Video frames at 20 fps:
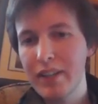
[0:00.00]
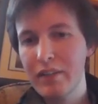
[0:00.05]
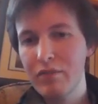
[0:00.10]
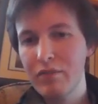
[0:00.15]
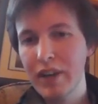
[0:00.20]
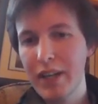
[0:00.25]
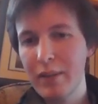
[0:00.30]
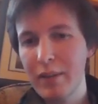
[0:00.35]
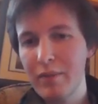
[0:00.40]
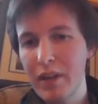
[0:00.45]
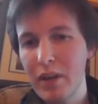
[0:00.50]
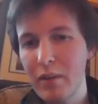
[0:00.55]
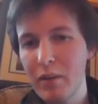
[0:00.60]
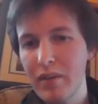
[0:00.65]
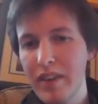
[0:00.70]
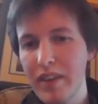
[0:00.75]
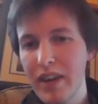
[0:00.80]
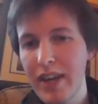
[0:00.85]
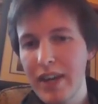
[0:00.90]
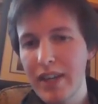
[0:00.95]
random variable
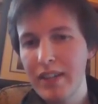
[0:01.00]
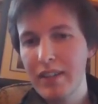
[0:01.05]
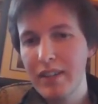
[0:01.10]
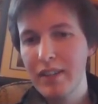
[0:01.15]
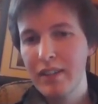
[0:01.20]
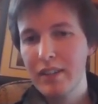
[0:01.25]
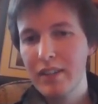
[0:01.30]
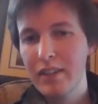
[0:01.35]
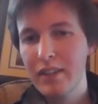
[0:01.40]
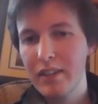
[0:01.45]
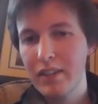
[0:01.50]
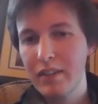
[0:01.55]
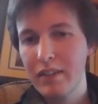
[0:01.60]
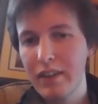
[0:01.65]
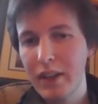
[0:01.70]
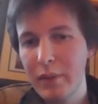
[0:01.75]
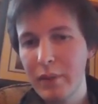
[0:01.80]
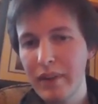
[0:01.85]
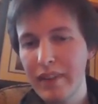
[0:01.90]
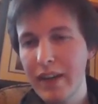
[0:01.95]
of A,
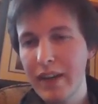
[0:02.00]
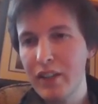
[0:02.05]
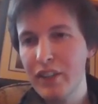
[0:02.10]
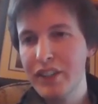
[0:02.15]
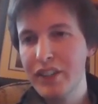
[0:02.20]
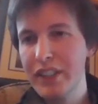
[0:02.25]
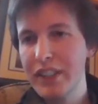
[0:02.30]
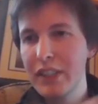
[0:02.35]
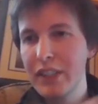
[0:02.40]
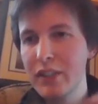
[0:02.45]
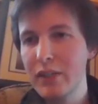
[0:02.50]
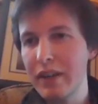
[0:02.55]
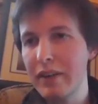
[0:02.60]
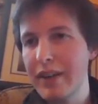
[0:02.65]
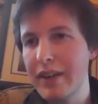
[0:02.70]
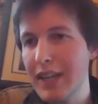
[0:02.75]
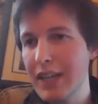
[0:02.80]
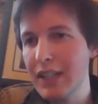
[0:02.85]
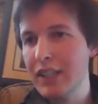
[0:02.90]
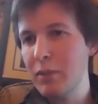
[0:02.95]
evaluate that on G, so now
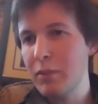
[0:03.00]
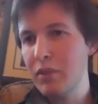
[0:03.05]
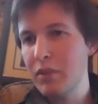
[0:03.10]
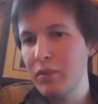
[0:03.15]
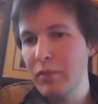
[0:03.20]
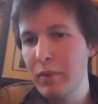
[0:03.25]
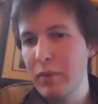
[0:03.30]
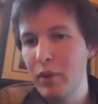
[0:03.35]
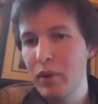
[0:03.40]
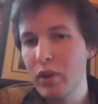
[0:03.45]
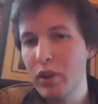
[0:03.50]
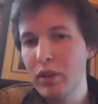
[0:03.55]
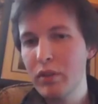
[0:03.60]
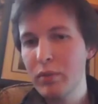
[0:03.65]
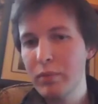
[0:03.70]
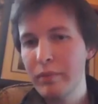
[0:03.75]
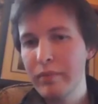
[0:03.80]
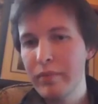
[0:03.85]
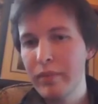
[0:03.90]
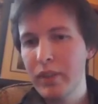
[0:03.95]
I get a sample from my model.
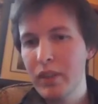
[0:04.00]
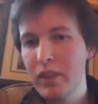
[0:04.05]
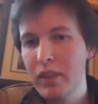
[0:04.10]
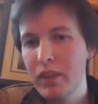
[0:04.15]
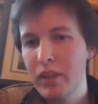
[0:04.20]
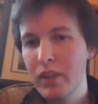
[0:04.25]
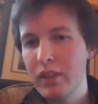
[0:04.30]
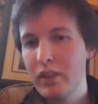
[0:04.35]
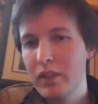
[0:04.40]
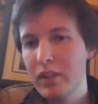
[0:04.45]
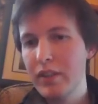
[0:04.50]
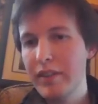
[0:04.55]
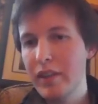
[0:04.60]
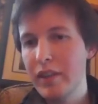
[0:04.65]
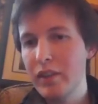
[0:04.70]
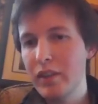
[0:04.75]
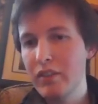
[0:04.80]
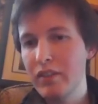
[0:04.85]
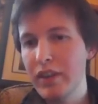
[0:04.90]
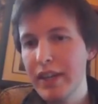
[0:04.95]
Over
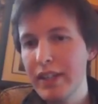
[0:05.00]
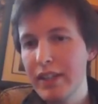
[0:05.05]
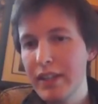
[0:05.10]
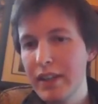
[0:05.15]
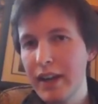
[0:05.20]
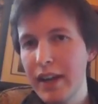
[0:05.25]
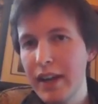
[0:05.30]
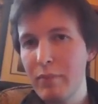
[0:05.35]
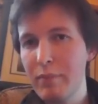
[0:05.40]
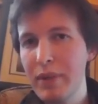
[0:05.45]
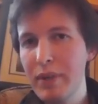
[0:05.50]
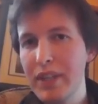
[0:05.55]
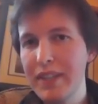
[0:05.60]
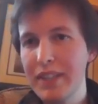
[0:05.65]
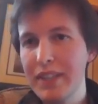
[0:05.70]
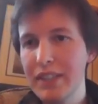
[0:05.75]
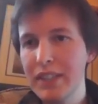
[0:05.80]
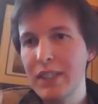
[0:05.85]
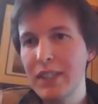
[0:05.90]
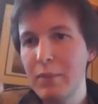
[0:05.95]
here on the right, I have B,
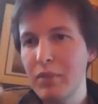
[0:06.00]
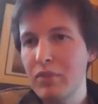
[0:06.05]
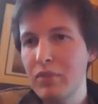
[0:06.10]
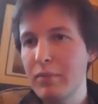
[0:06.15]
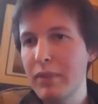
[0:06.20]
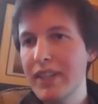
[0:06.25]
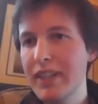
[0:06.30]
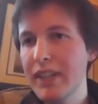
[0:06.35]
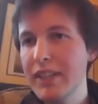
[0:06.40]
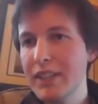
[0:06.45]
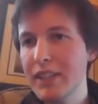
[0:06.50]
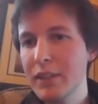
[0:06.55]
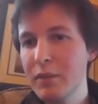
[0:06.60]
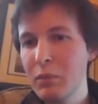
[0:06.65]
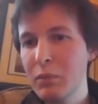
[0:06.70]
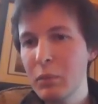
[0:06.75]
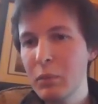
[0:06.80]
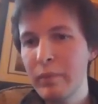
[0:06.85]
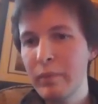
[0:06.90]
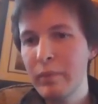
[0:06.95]
that's a sample from my data.
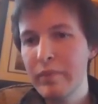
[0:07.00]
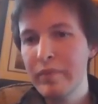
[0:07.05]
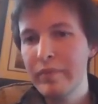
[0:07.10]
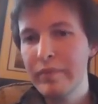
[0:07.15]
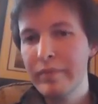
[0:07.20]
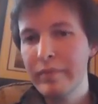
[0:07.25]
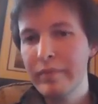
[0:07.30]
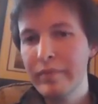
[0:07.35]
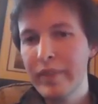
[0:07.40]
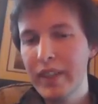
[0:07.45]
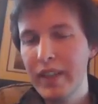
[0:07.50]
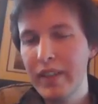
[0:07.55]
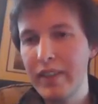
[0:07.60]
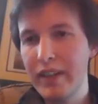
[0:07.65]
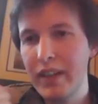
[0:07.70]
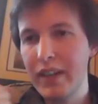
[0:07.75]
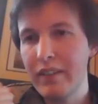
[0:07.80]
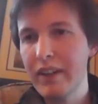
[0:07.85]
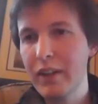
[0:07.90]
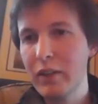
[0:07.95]
And
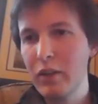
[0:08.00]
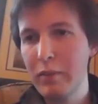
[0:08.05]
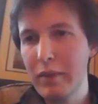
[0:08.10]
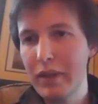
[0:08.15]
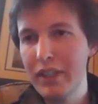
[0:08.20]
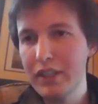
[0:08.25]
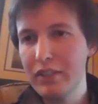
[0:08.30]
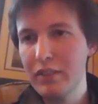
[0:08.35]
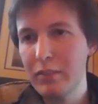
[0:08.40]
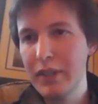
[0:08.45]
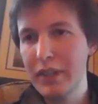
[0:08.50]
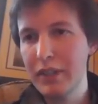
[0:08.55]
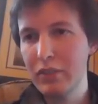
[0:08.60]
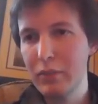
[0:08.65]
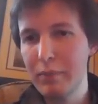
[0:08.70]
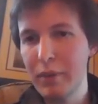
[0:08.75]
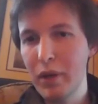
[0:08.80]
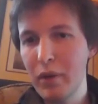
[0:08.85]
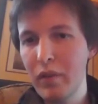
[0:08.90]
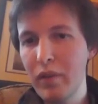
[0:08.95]
then I evaluate my discriminator
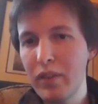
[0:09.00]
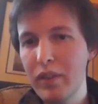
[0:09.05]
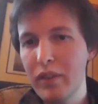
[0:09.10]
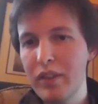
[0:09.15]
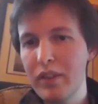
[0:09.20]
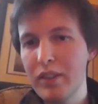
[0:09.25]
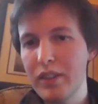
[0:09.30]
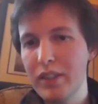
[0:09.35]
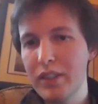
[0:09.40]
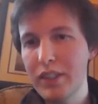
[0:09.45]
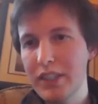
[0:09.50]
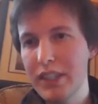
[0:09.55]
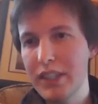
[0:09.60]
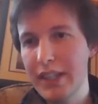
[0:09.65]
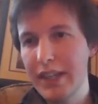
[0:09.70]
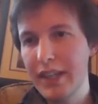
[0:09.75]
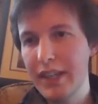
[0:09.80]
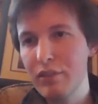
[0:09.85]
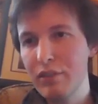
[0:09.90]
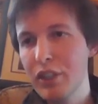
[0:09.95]
on both and just
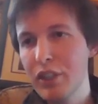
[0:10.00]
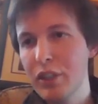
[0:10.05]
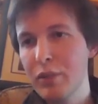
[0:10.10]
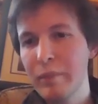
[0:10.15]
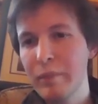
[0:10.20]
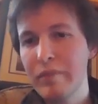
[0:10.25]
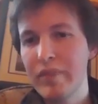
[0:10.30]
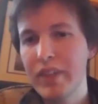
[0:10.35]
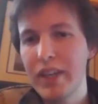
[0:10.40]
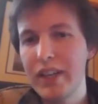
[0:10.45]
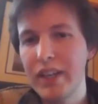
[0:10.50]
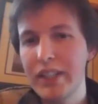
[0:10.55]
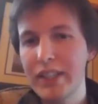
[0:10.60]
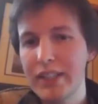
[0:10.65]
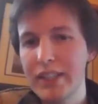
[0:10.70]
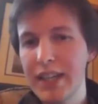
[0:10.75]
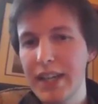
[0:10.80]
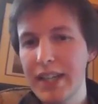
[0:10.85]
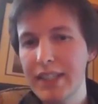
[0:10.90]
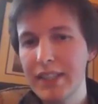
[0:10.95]
take an average. And I
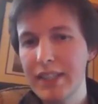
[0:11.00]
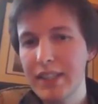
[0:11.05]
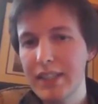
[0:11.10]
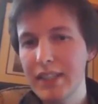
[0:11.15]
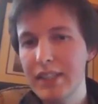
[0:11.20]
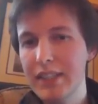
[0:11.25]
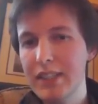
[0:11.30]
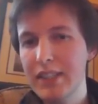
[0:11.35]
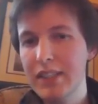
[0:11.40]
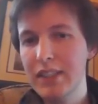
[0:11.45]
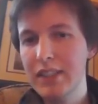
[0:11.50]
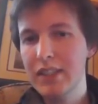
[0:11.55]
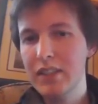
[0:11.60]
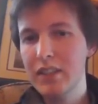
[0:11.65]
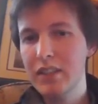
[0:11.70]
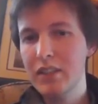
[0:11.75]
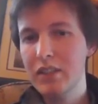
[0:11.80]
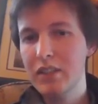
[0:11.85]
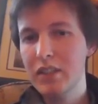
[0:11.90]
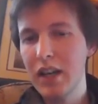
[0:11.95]
just ask that
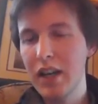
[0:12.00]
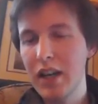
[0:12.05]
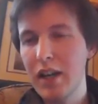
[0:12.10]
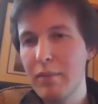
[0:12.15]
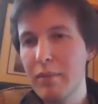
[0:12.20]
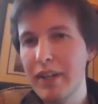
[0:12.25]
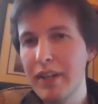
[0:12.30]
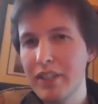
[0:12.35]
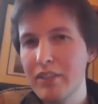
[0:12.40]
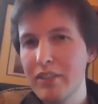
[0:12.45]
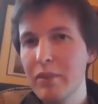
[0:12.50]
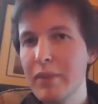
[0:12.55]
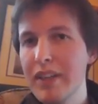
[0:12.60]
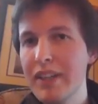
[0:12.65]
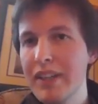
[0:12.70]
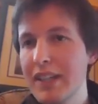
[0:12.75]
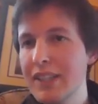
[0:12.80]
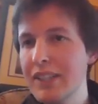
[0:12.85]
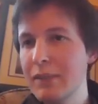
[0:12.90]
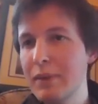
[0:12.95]
my
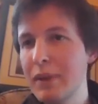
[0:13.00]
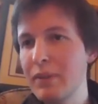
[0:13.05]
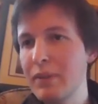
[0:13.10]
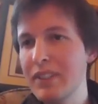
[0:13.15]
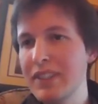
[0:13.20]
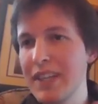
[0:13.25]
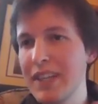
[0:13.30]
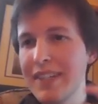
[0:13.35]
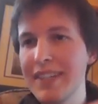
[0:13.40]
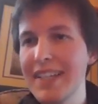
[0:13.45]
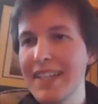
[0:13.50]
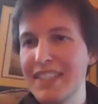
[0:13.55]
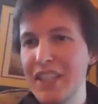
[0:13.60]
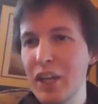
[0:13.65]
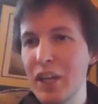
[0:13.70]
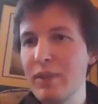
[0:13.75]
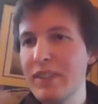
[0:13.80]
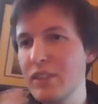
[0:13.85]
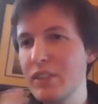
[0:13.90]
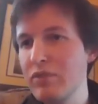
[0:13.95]
discriminator has to be able to say, yes,
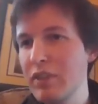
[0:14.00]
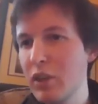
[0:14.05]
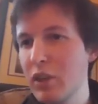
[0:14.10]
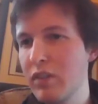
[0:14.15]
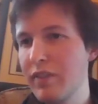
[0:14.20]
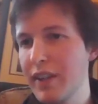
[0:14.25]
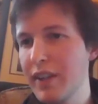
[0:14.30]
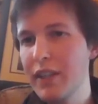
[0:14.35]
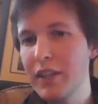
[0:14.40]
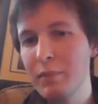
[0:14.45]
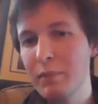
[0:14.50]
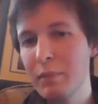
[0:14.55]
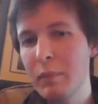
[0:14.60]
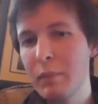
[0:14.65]
no, is this real or fake?